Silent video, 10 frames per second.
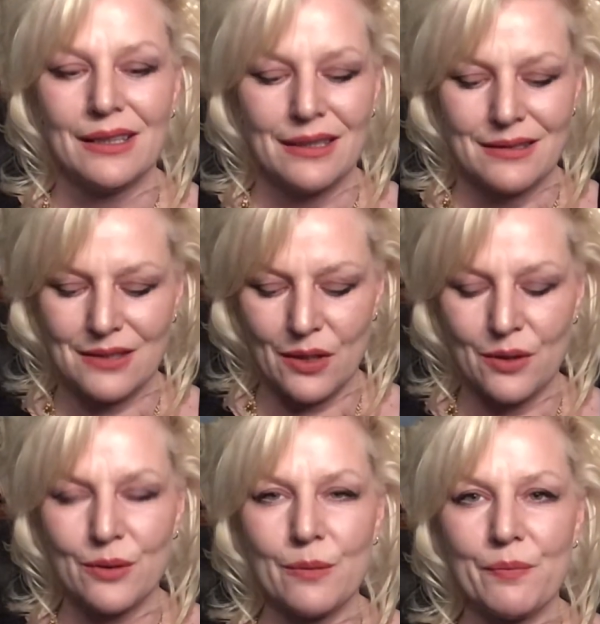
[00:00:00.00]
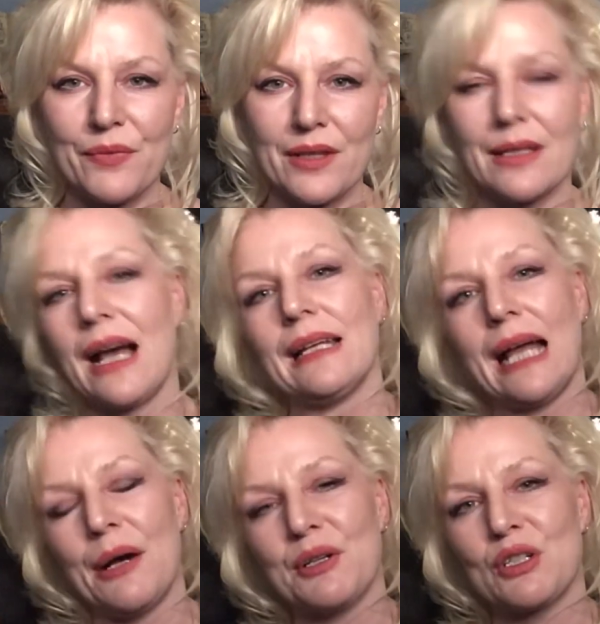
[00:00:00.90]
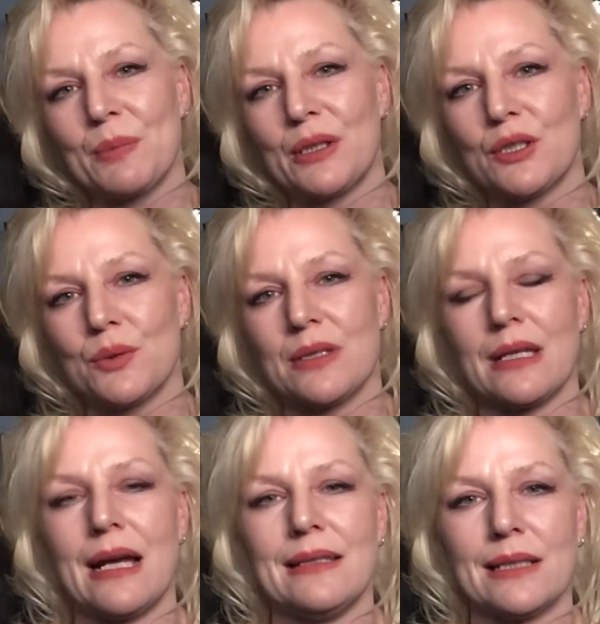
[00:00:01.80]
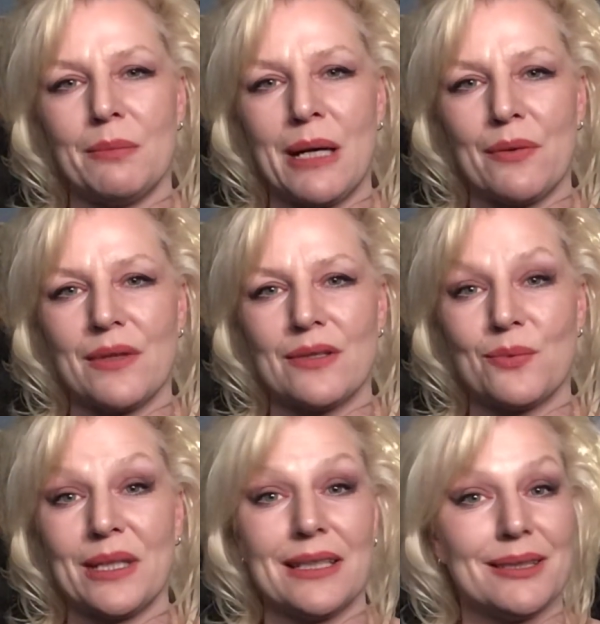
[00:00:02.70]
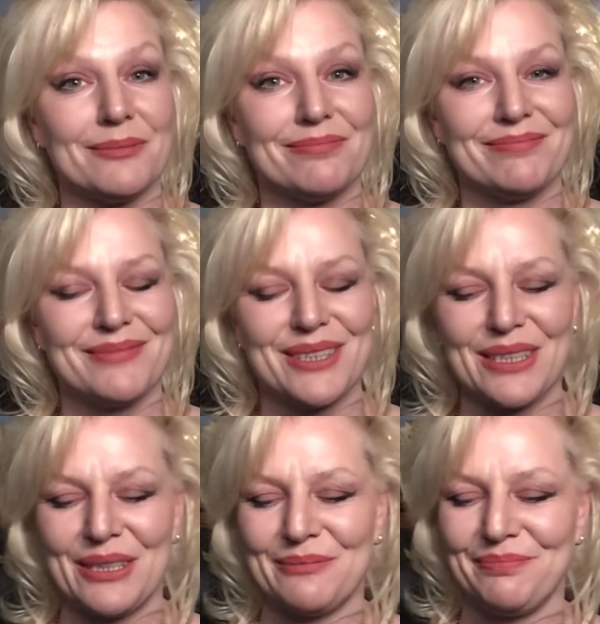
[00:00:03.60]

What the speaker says: So allow your spiritual side to come out this week. So